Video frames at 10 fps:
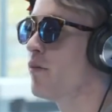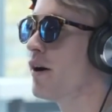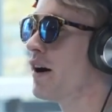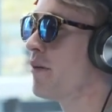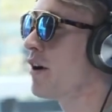
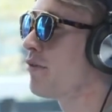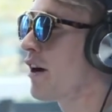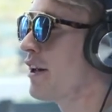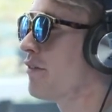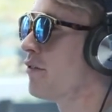But I've
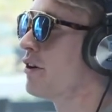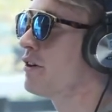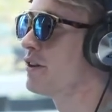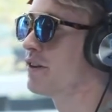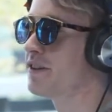kind of learned
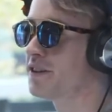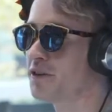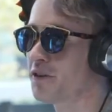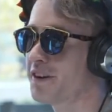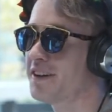to just
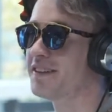ignore it.